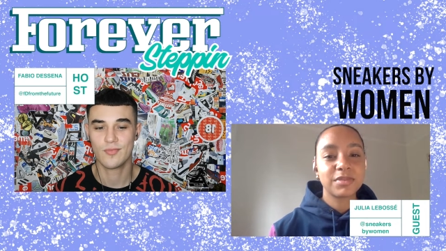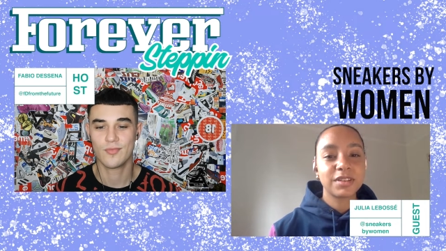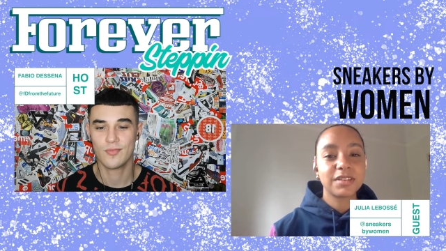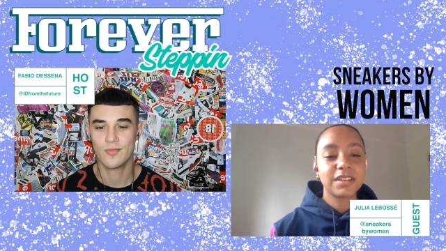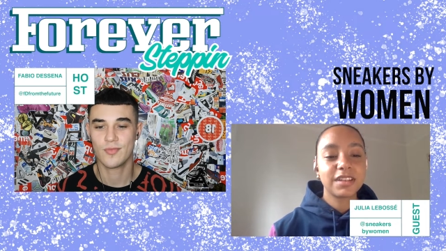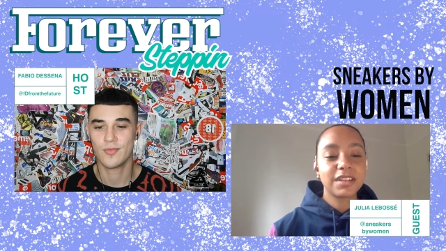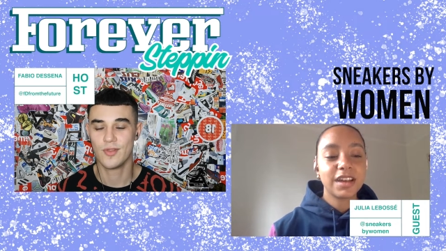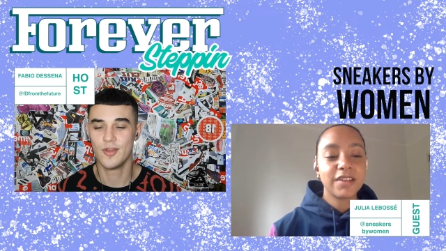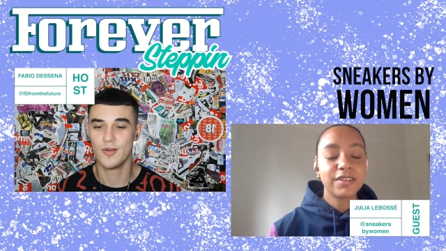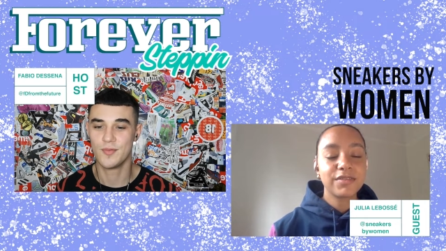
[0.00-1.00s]
Speaker 1: But
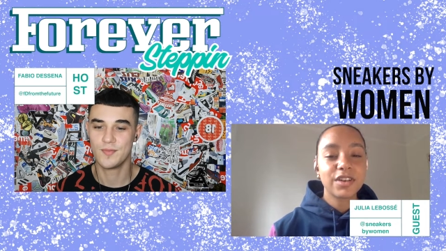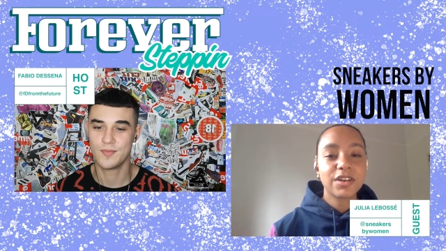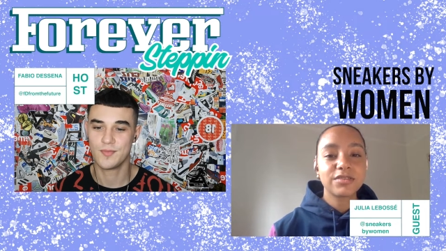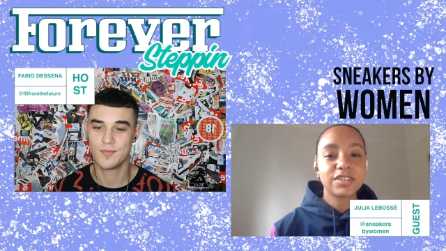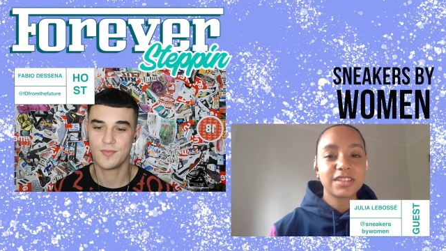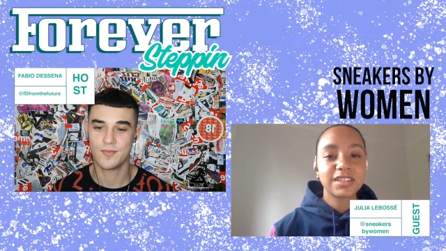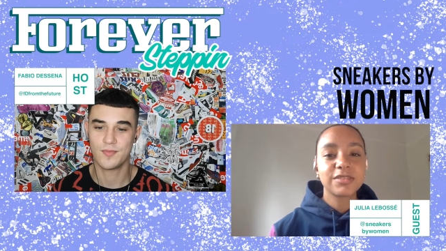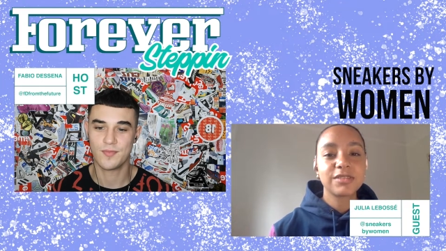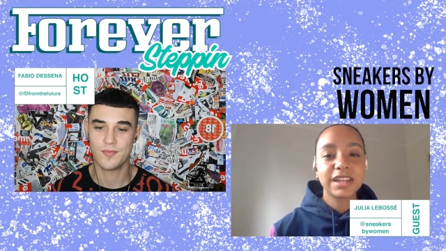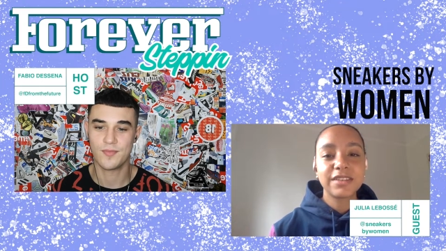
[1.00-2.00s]
I think the culture
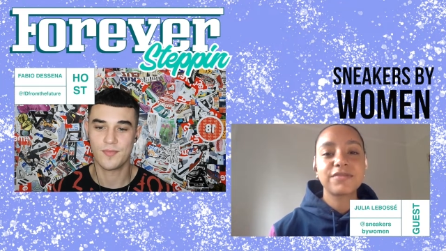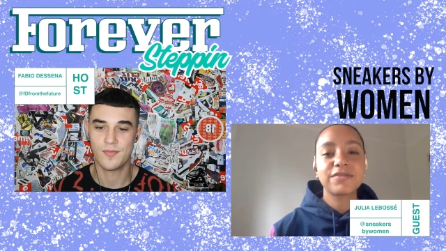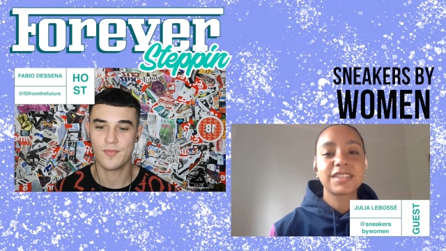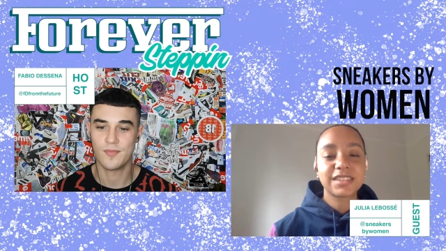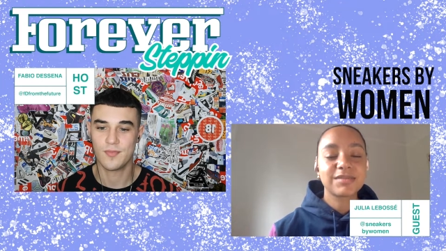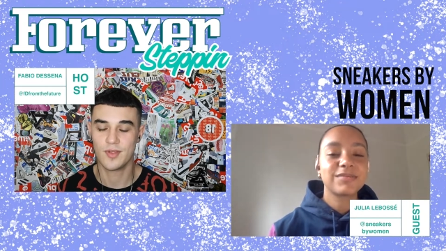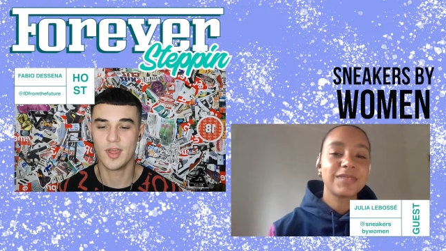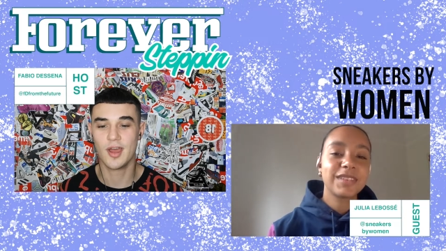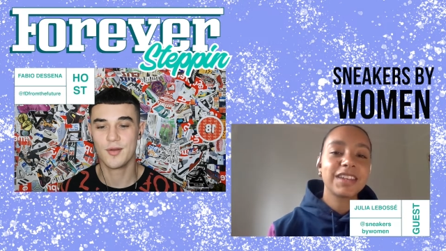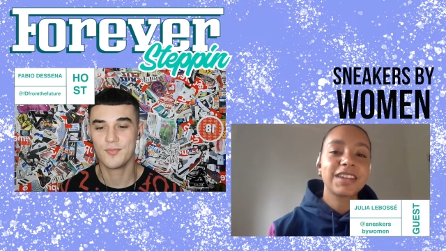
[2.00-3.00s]
still lives.
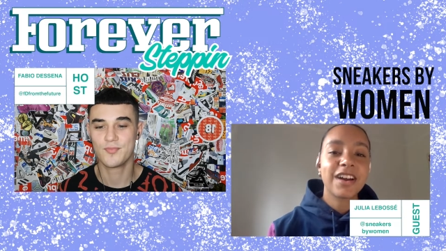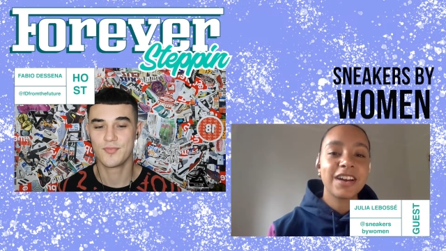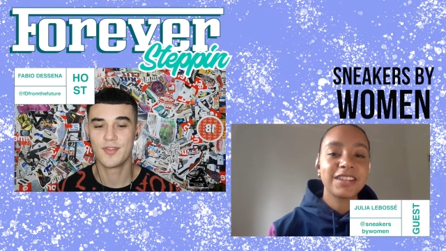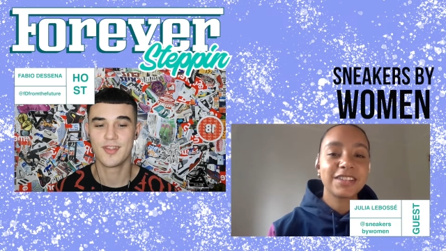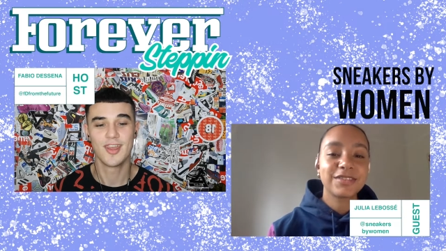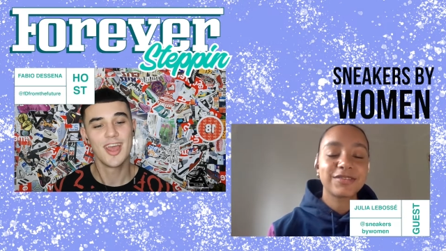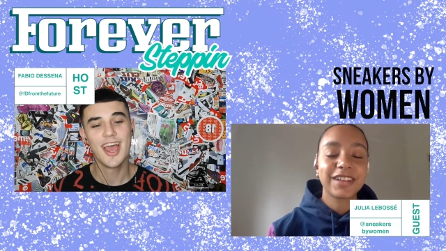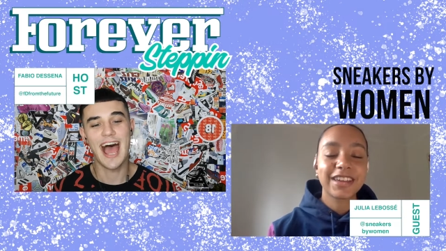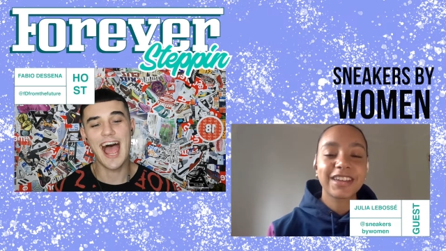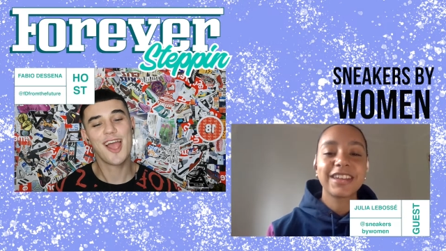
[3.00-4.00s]
Yeah. Kind of
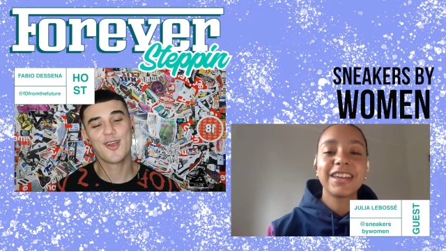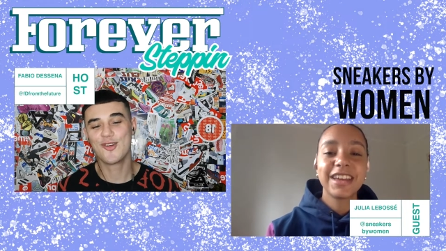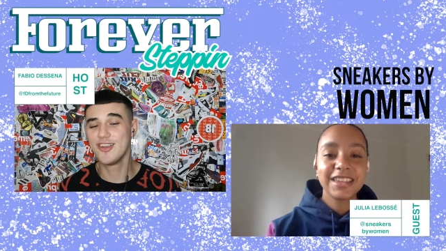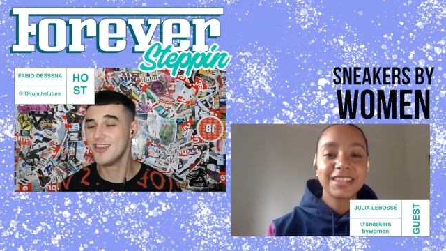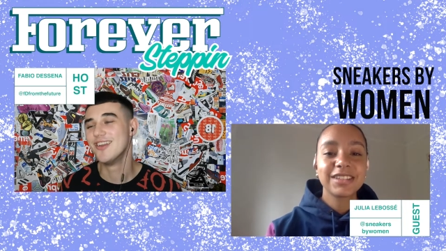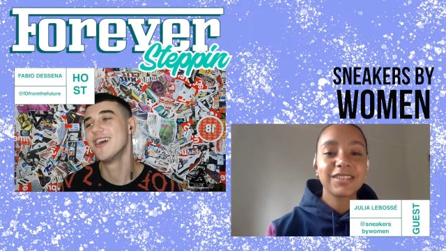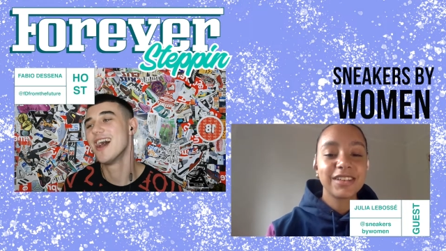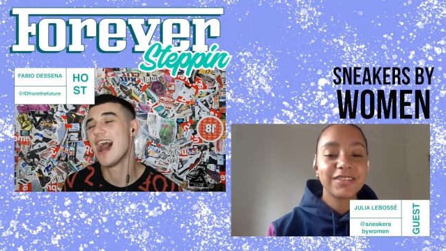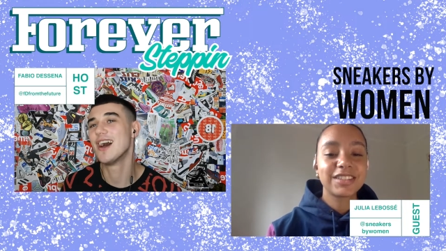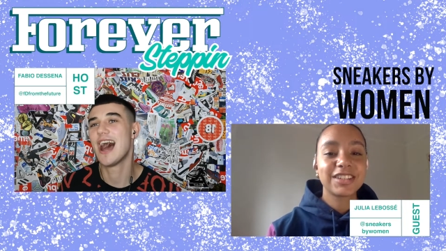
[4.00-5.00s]
like I agree.
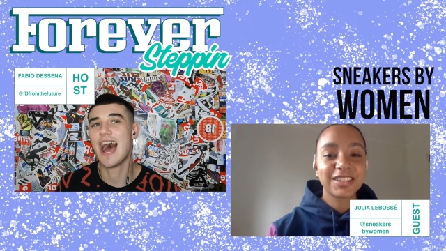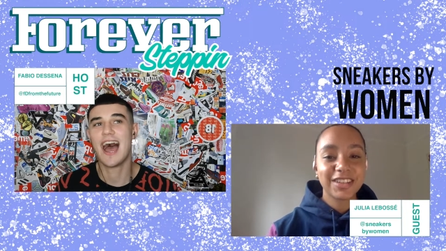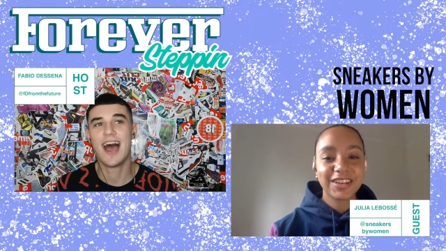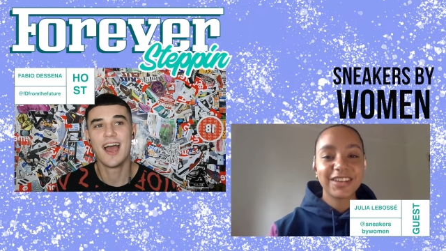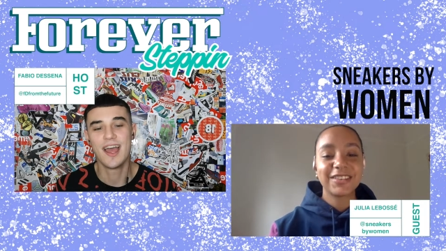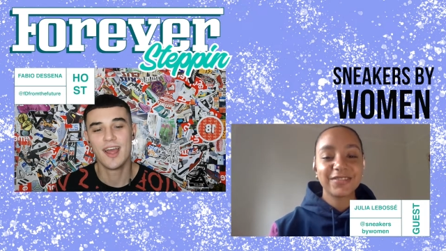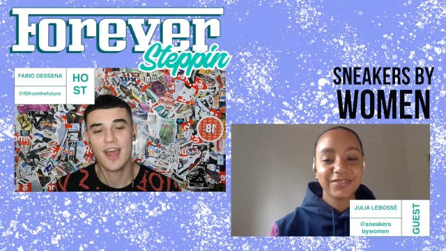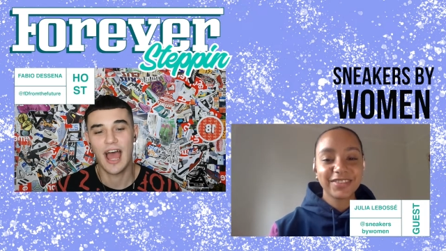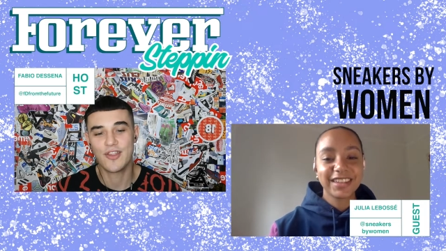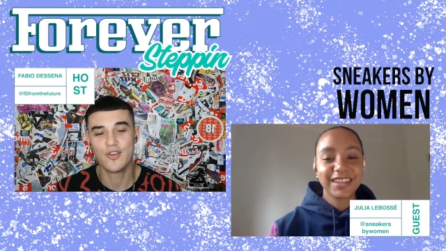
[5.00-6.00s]
I, just I, gotta,
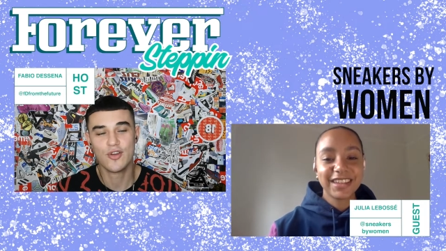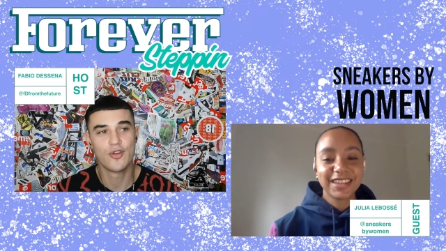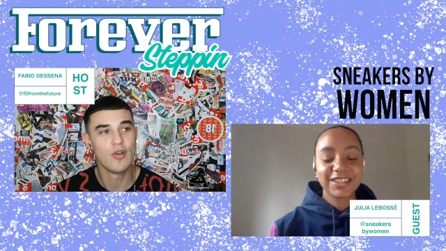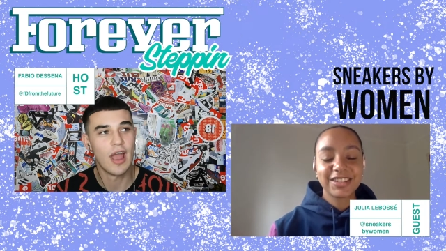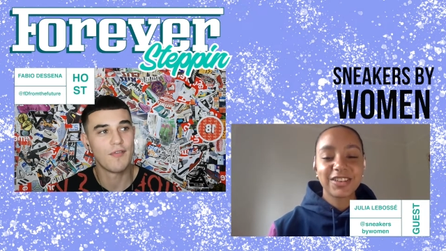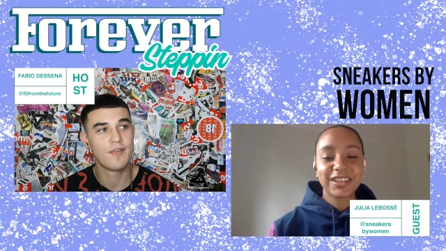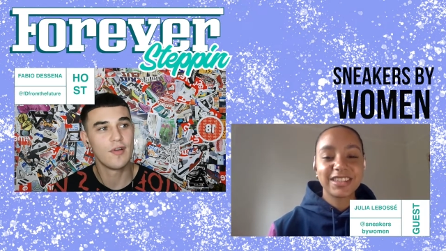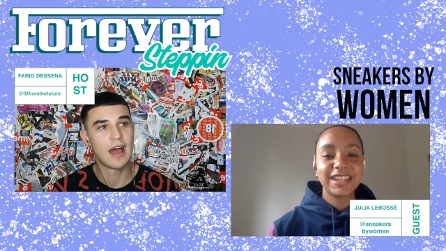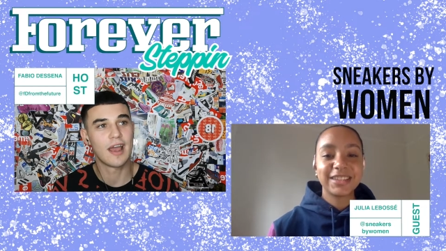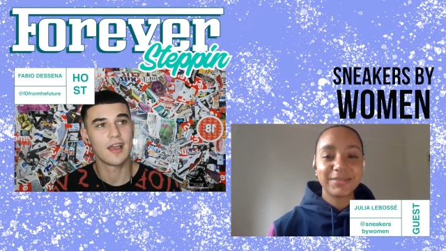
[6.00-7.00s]
Speaker 2: I do agree. I
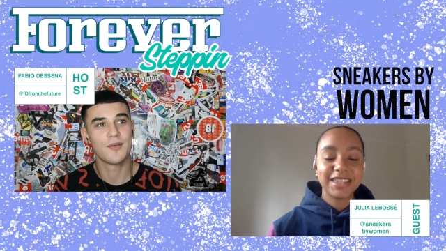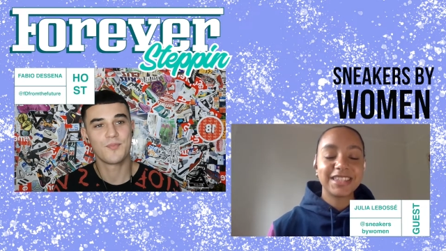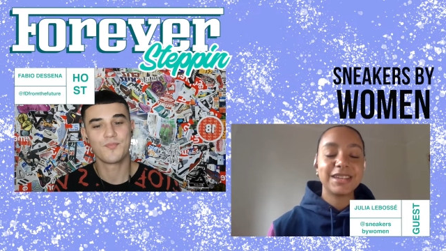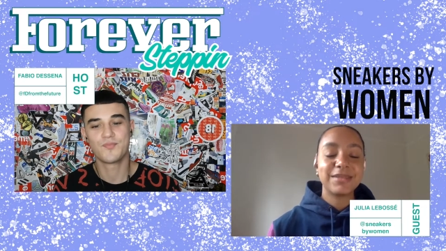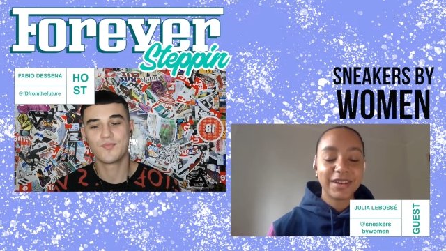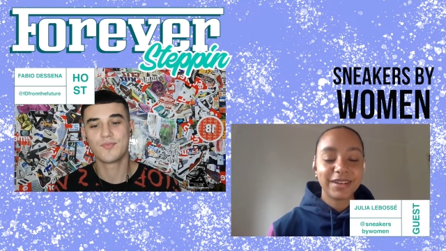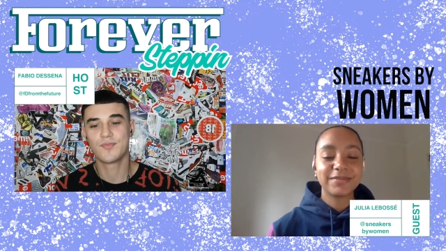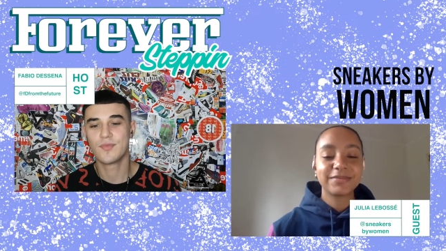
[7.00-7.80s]
feel like a bit deeper.